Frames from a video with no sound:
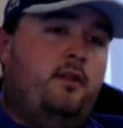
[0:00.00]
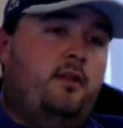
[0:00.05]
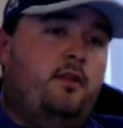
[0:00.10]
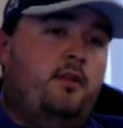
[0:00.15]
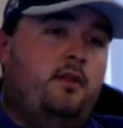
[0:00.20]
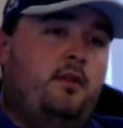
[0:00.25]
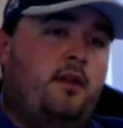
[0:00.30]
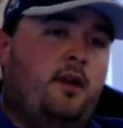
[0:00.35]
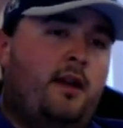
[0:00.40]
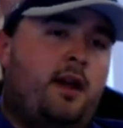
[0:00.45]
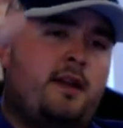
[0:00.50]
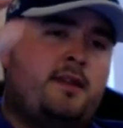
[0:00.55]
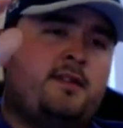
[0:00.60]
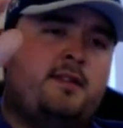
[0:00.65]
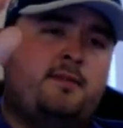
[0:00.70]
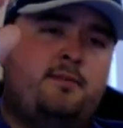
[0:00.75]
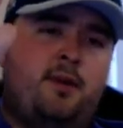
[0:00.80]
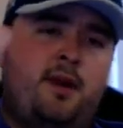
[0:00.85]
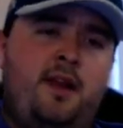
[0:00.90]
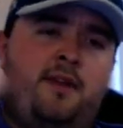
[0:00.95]
The
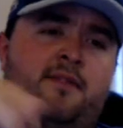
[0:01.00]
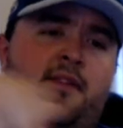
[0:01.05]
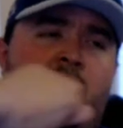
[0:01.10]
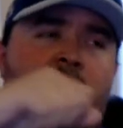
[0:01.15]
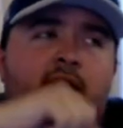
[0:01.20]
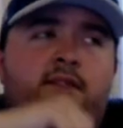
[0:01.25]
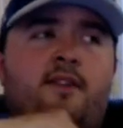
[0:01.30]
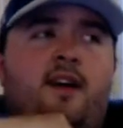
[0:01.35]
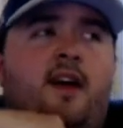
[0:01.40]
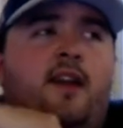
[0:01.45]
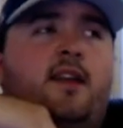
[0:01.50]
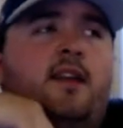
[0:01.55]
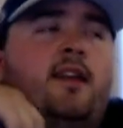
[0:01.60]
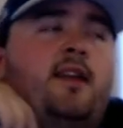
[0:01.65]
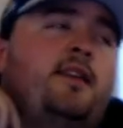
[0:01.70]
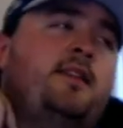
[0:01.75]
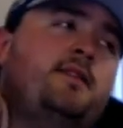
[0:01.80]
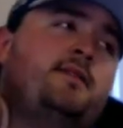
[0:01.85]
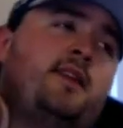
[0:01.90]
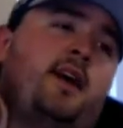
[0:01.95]
next Buddy Fight event
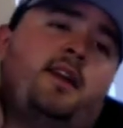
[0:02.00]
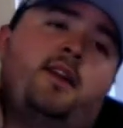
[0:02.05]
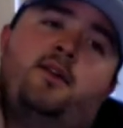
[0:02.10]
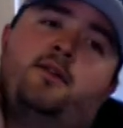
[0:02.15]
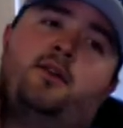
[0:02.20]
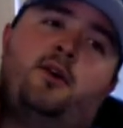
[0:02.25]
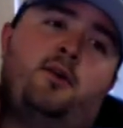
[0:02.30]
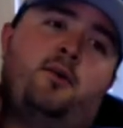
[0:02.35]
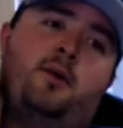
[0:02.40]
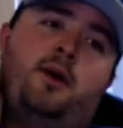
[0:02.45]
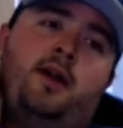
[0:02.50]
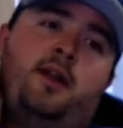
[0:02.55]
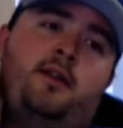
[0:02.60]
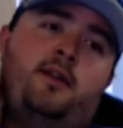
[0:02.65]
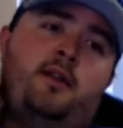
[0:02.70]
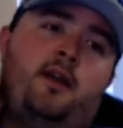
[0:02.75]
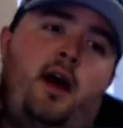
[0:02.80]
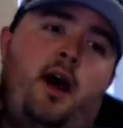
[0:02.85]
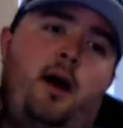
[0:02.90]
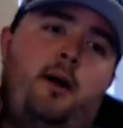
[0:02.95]
is, I don't know
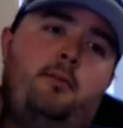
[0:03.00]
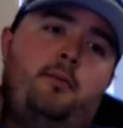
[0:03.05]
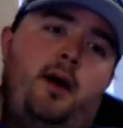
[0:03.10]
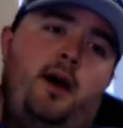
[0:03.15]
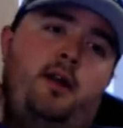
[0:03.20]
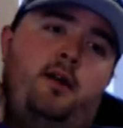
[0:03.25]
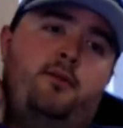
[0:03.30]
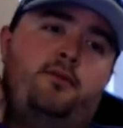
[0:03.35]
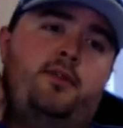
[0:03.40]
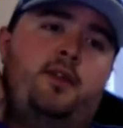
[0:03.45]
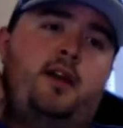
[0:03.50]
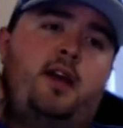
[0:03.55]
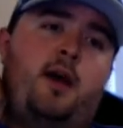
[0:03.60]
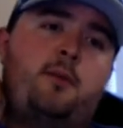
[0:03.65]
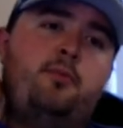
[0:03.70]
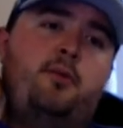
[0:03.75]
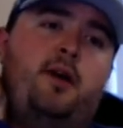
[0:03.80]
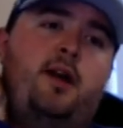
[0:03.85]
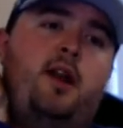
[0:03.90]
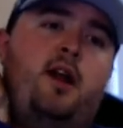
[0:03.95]
when. I don't think I
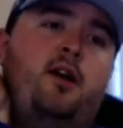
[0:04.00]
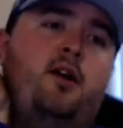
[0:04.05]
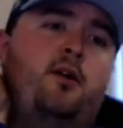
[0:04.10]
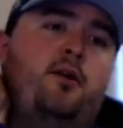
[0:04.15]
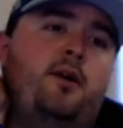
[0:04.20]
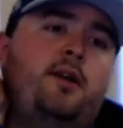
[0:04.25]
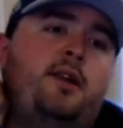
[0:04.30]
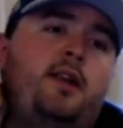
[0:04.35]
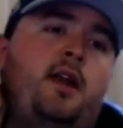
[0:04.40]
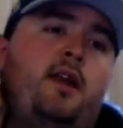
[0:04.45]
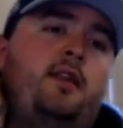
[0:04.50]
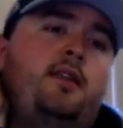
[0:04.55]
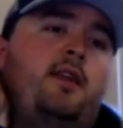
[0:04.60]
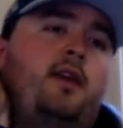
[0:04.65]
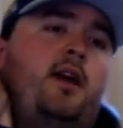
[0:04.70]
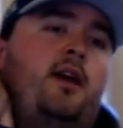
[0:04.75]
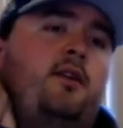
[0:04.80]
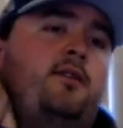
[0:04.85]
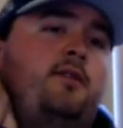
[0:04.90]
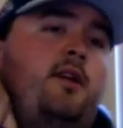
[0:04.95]
plan on going to
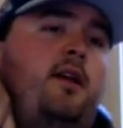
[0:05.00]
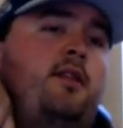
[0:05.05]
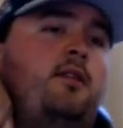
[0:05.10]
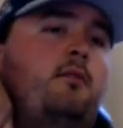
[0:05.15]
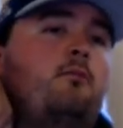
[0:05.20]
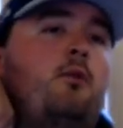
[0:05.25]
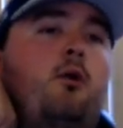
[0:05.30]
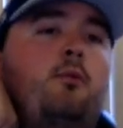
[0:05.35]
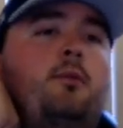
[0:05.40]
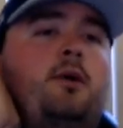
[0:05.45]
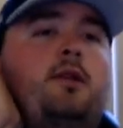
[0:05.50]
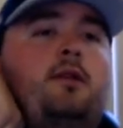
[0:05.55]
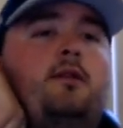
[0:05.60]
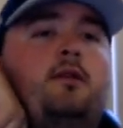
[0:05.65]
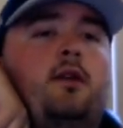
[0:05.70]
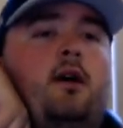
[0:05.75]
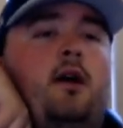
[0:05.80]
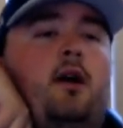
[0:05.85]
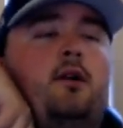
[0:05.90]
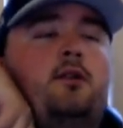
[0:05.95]
anything else at the moment.
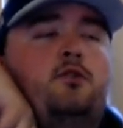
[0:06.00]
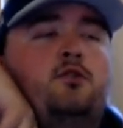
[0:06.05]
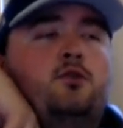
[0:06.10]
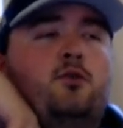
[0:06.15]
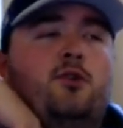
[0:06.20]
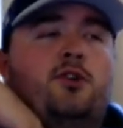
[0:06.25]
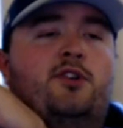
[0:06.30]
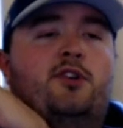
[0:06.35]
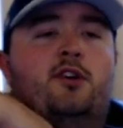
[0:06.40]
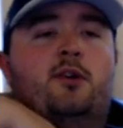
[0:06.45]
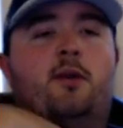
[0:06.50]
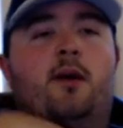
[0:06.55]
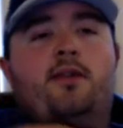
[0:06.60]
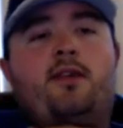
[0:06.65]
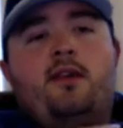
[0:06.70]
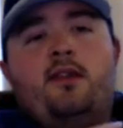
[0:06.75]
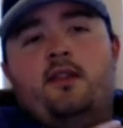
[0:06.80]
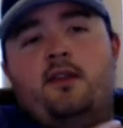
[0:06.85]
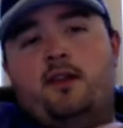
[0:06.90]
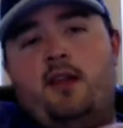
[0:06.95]
Short term, I
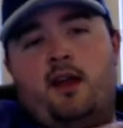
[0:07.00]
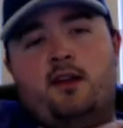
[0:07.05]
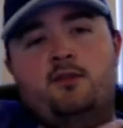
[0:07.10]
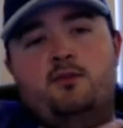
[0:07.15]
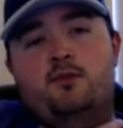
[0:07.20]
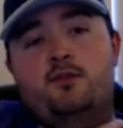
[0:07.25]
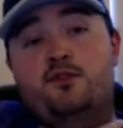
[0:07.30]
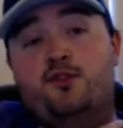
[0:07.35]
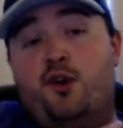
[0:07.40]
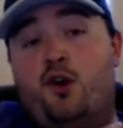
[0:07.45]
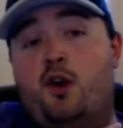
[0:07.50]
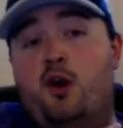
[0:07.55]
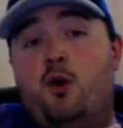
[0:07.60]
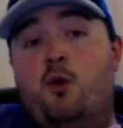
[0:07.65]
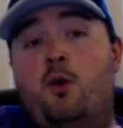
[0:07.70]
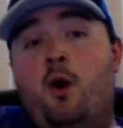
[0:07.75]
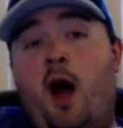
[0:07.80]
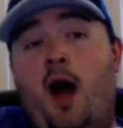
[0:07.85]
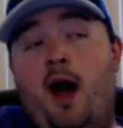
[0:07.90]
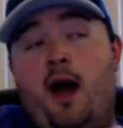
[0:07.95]
think the next ones are
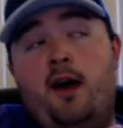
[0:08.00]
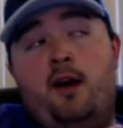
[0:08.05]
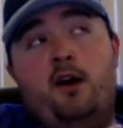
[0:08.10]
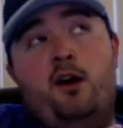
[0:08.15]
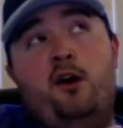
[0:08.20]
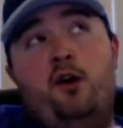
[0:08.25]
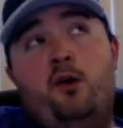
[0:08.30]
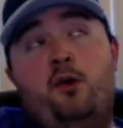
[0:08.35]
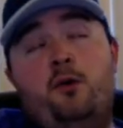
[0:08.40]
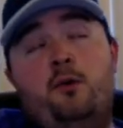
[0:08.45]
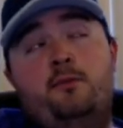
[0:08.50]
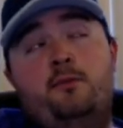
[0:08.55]
Ohio